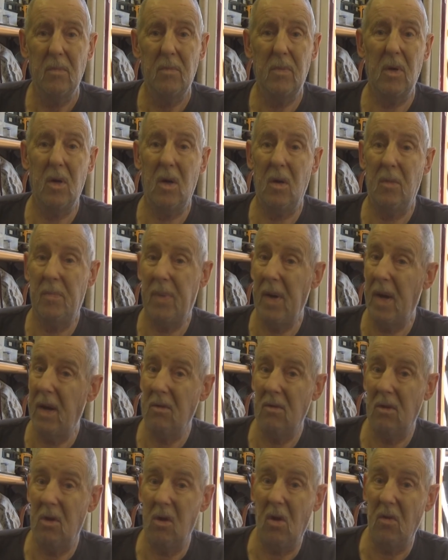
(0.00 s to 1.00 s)

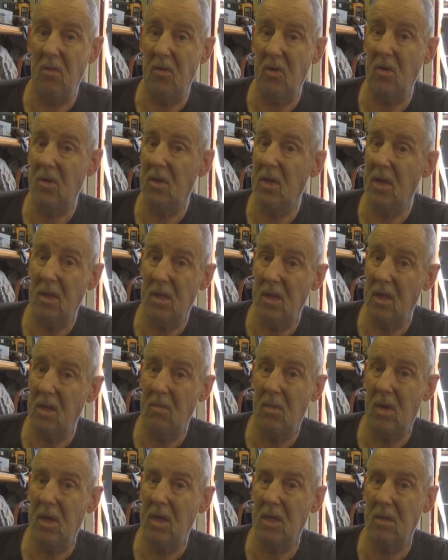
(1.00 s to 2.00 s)
apparently I've heard that they're
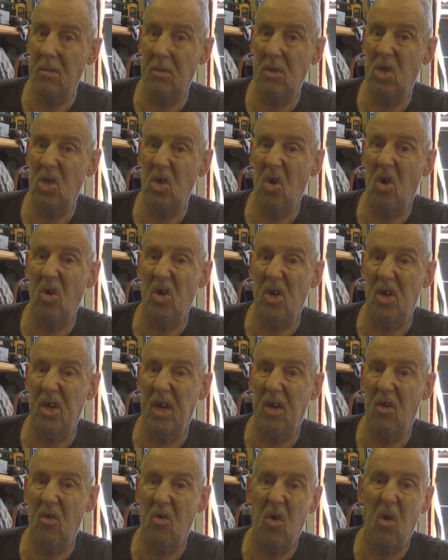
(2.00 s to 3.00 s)
making them in China
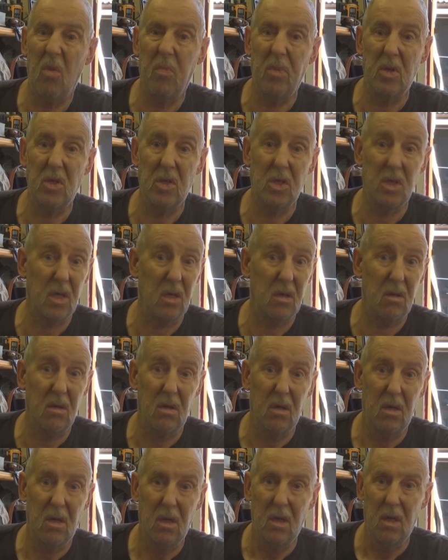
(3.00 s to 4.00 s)
now, copies, you know.
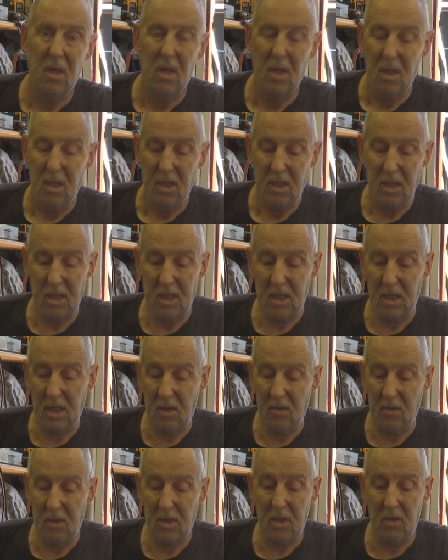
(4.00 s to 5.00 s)
There you
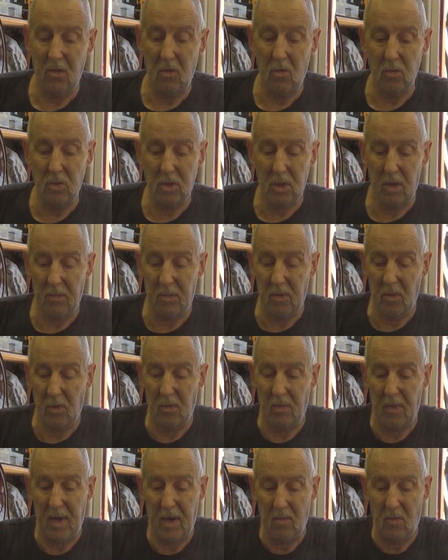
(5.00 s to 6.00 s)
go. But they're all jumping on
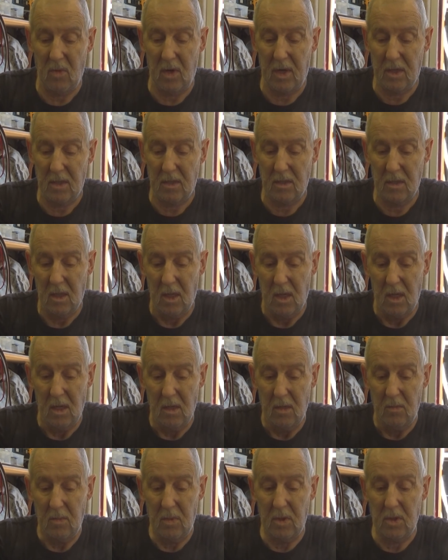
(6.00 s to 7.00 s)
the bandwagon.
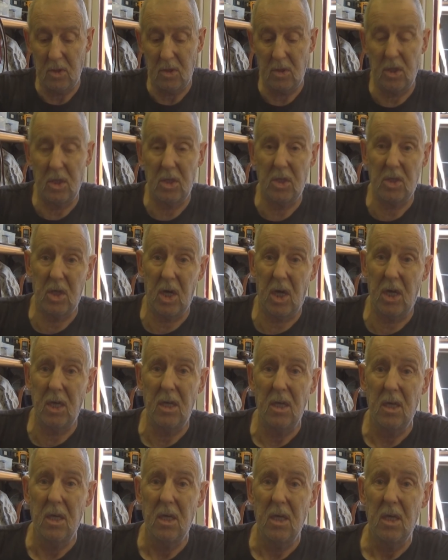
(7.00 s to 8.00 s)
But as I did say,
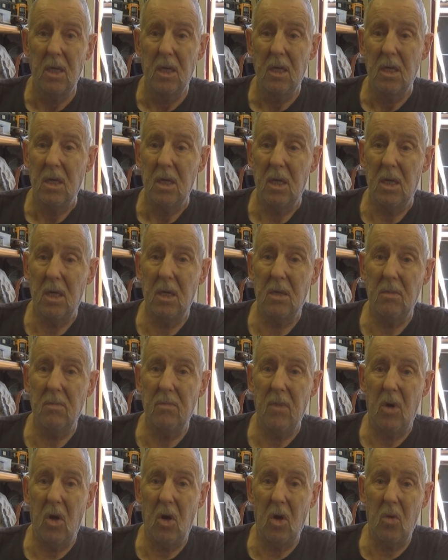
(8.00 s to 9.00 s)

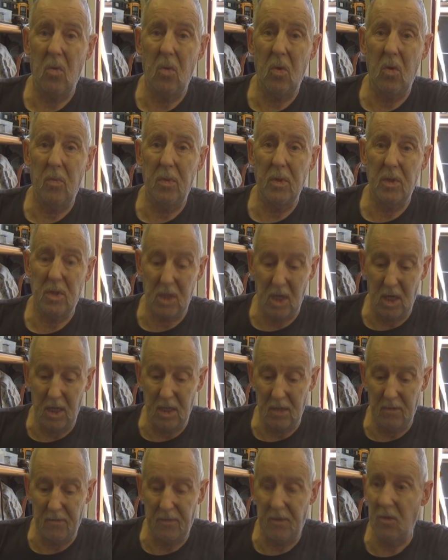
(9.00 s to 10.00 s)
I will be
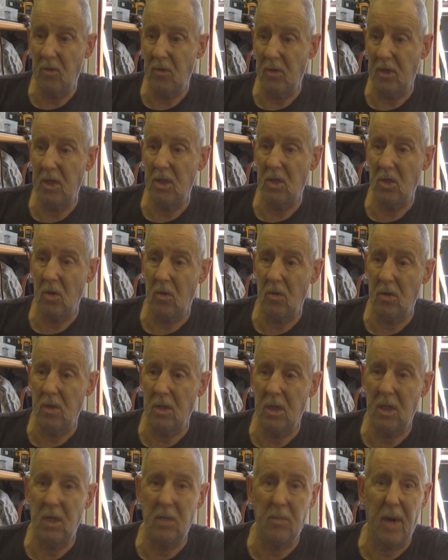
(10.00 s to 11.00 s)
selling a few of these
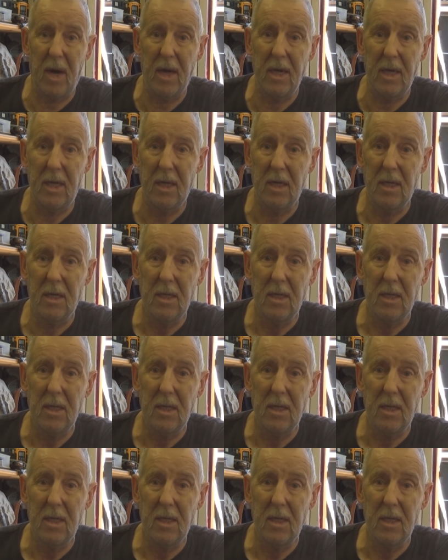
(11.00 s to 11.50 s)
on eBay.